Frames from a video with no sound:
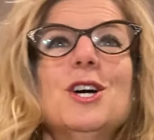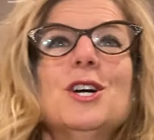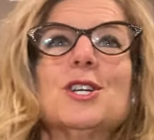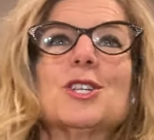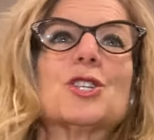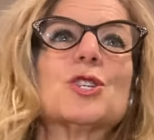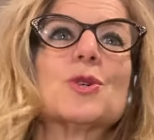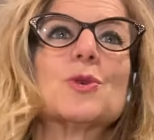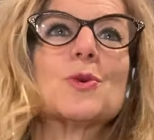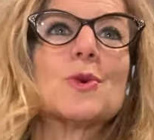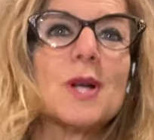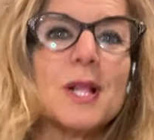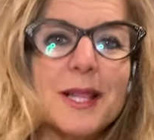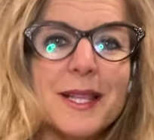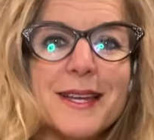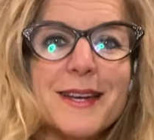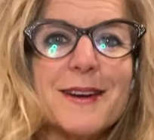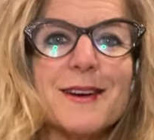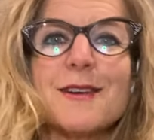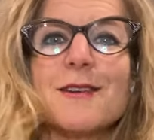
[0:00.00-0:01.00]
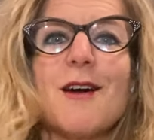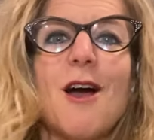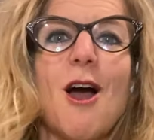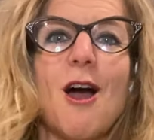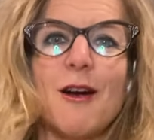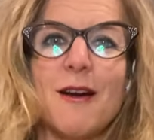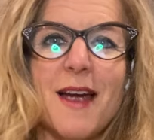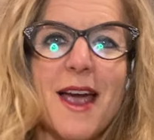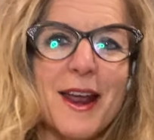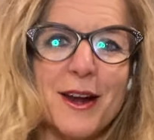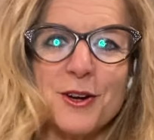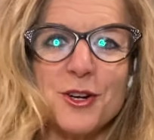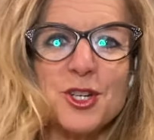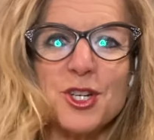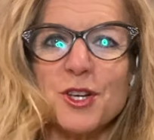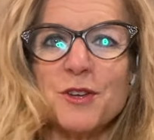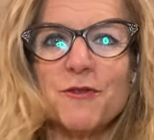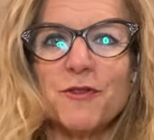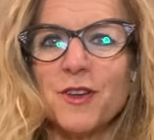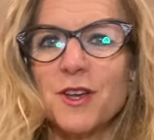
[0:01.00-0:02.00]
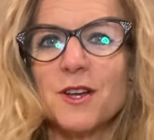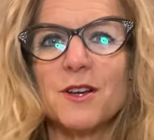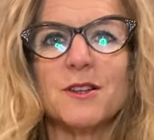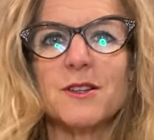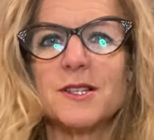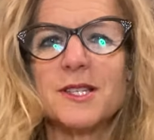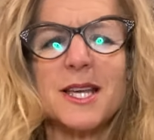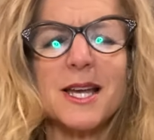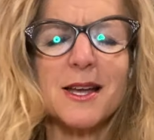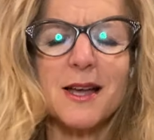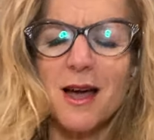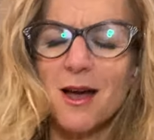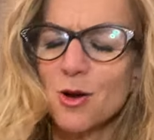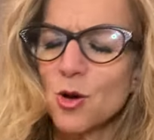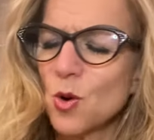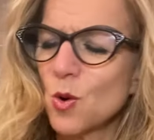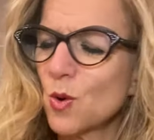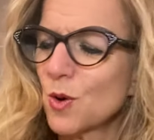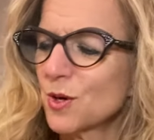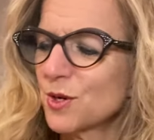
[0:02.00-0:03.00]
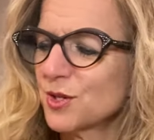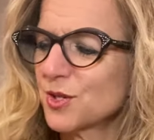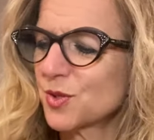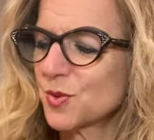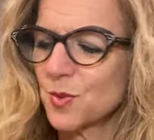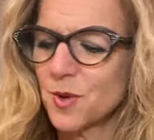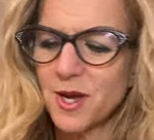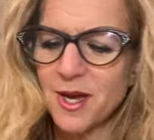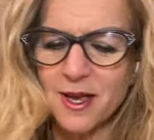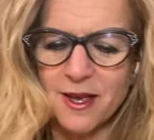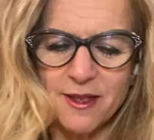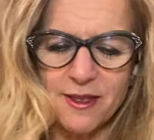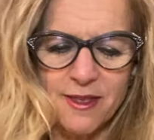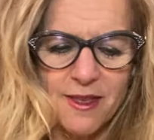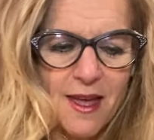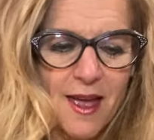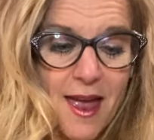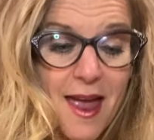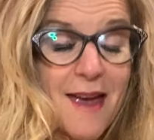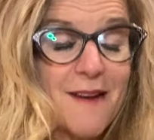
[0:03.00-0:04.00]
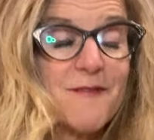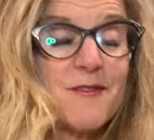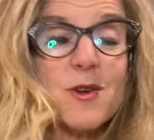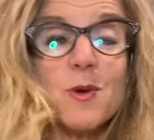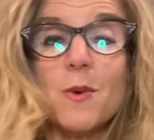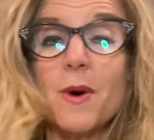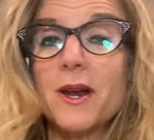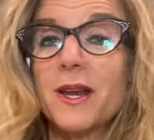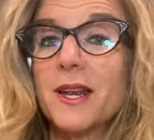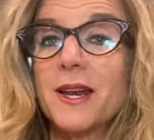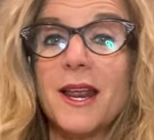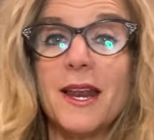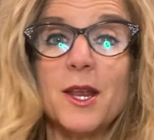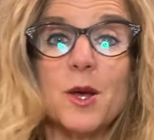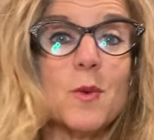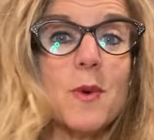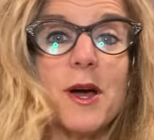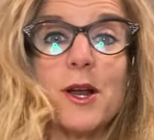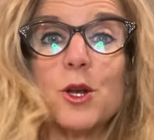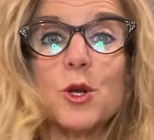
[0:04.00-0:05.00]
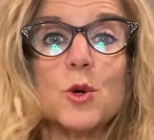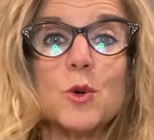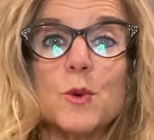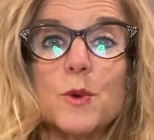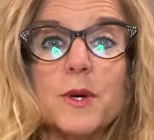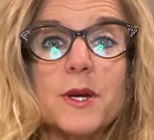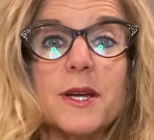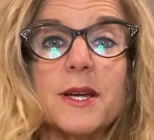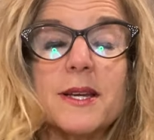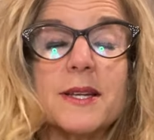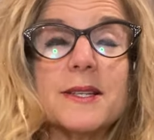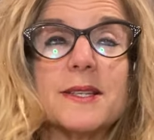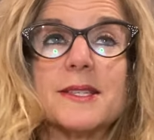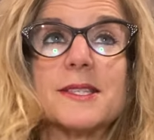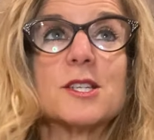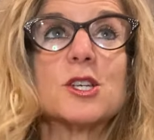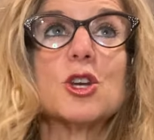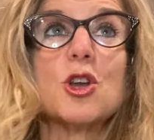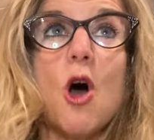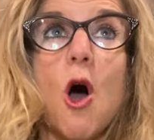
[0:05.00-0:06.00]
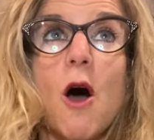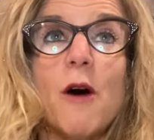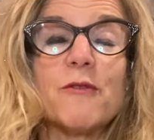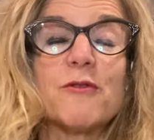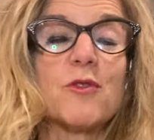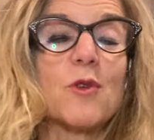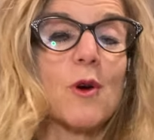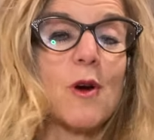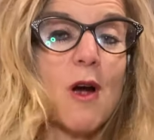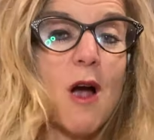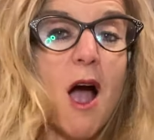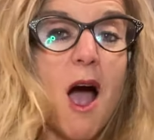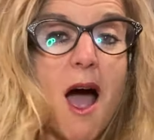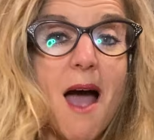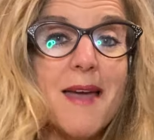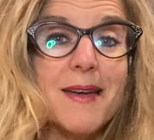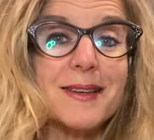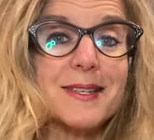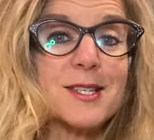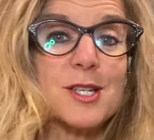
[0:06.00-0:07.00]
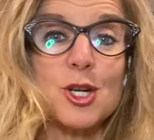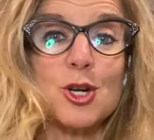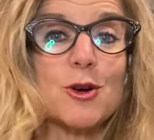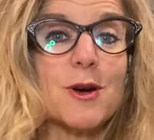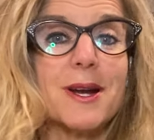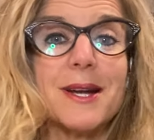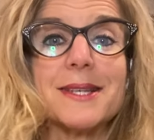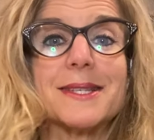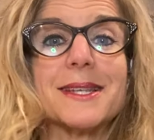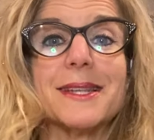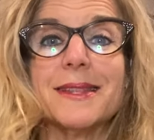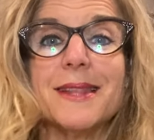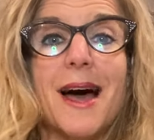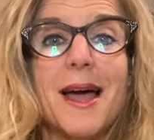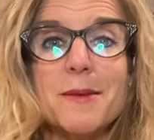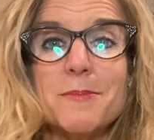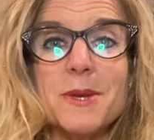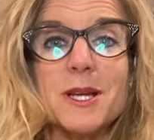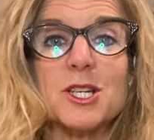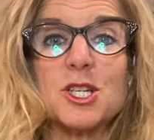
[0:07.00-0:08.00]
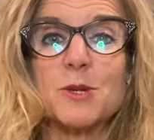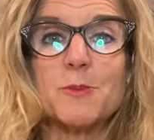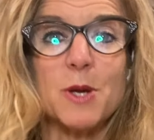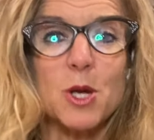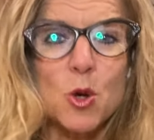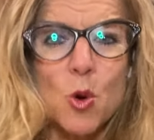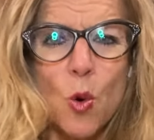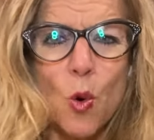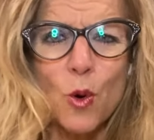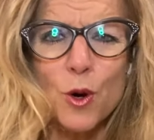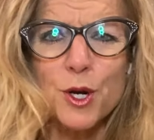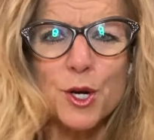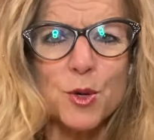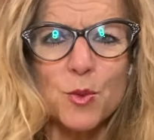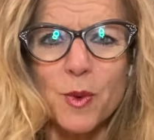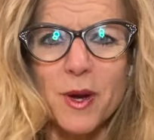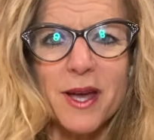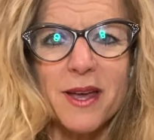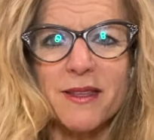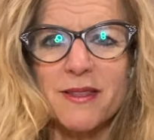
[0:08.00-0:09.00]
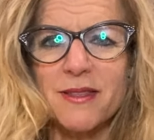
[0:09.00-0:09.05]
to clear our energy fields and cut cords with everyone and anyone who it's not for our highest and greatest alignment to be corded with.